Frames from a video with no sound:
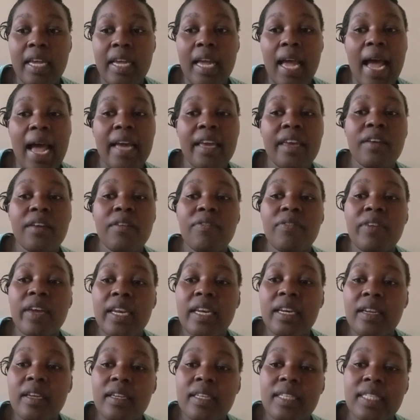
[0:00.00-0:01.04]
a given
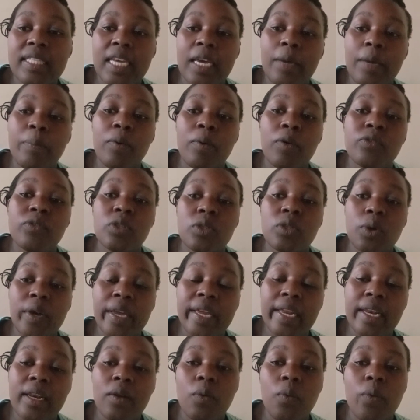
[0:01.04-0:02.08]
type of
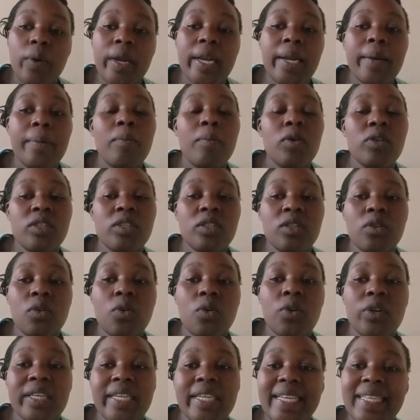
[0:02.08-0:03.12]
soil will most
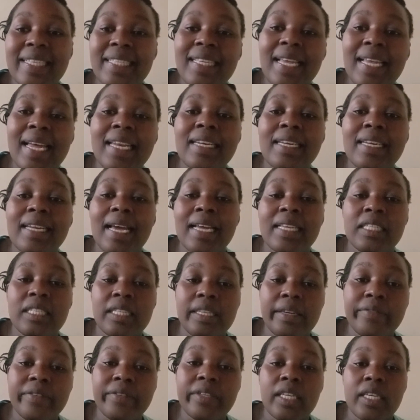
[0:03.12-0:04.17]
condense and
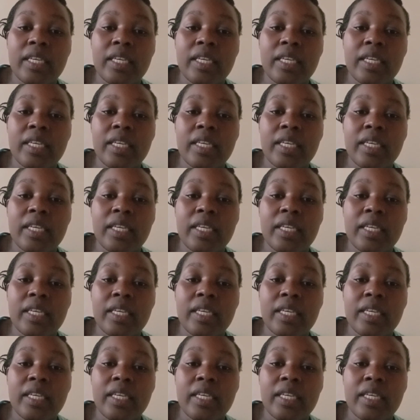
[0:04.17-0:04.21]
achieve